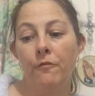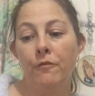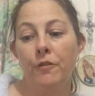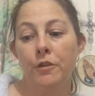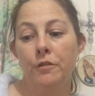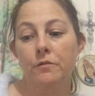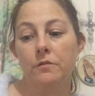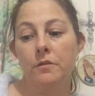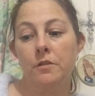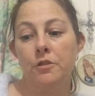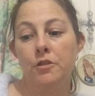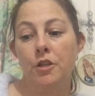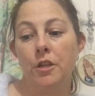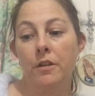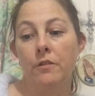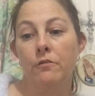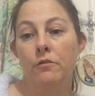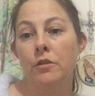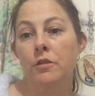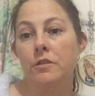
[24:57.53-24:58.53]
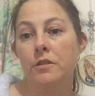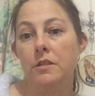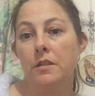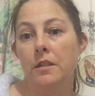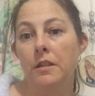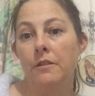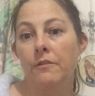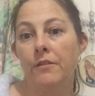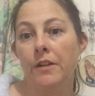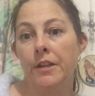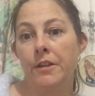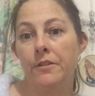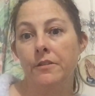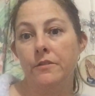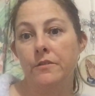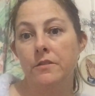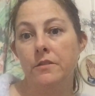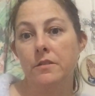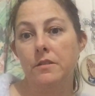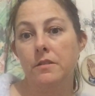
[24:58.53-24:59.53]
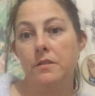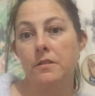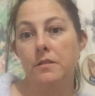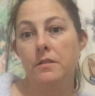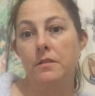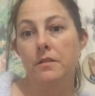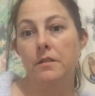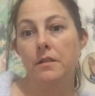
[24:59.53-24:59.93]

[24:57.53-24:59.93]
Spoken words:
felt the generosity of others